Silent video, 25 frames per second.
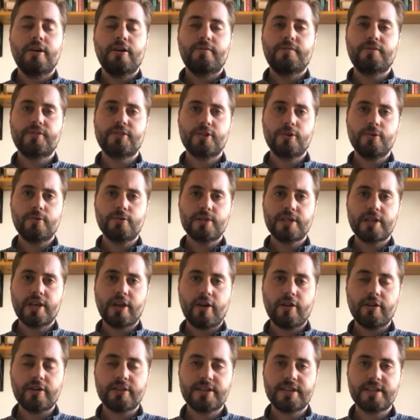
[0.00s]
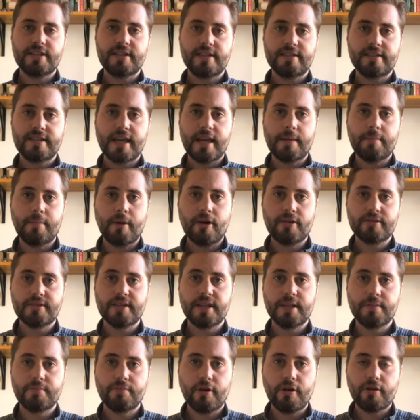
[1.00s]
For schools and colleges that take part
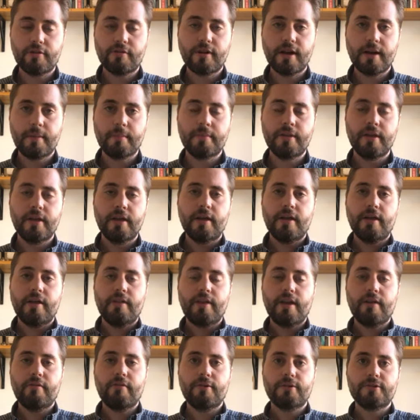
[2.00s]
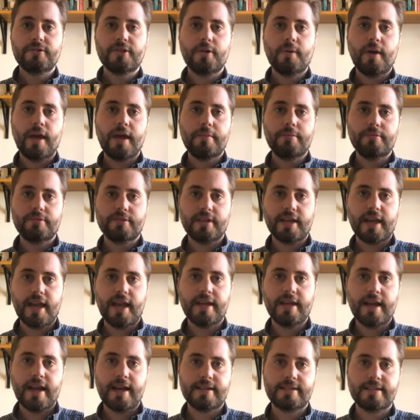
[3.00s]
in the programme, they're also able to
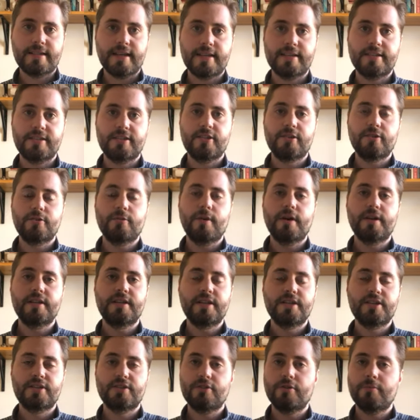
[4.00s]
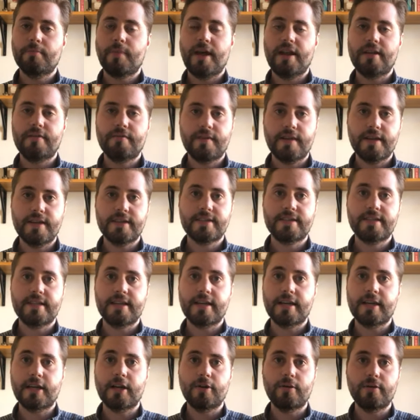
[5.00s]
gain access to additional benefits,
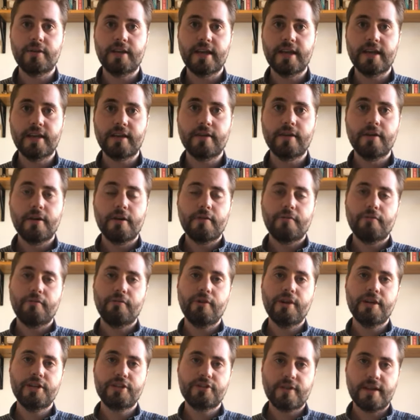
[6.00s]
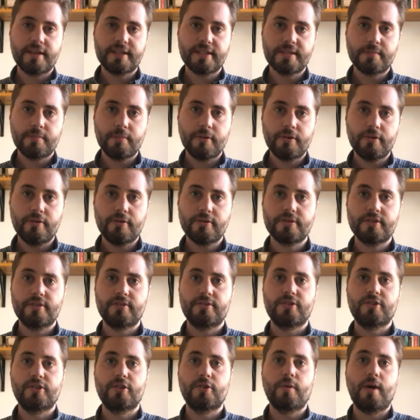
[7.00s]
including free transport
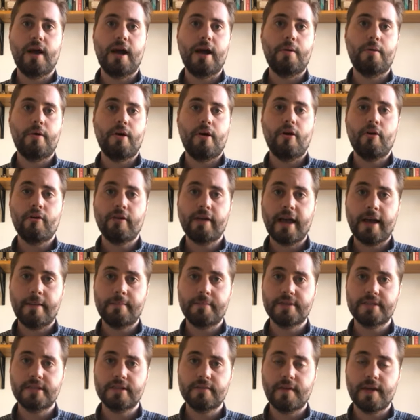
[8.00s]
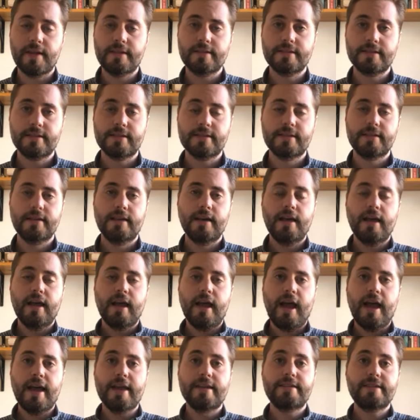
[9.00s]
to our on-campus events,
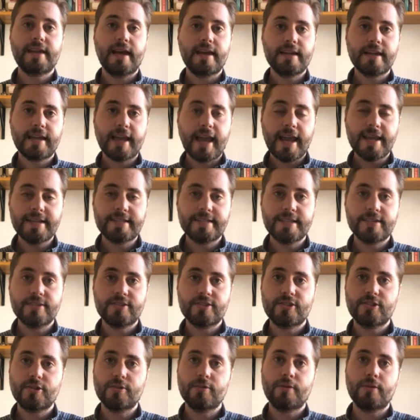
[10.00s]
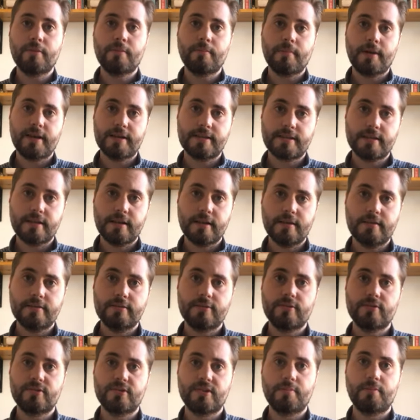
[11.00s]
a dedicated student ambassador
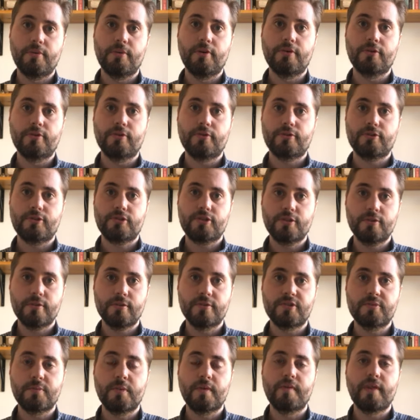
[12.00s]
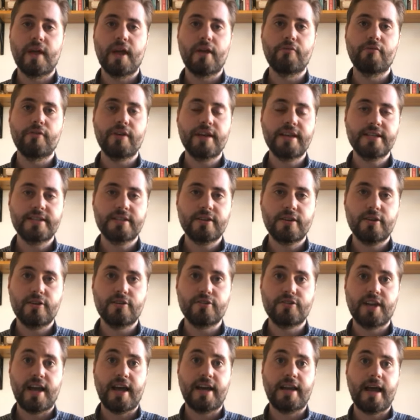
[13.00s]
to support your students with their
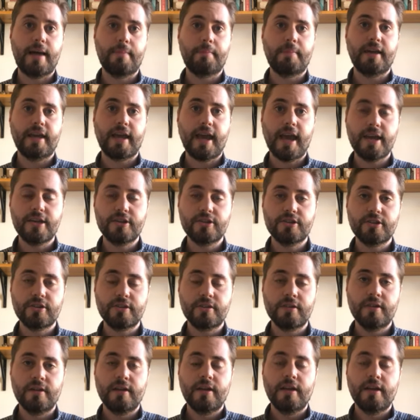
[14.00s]
research and application,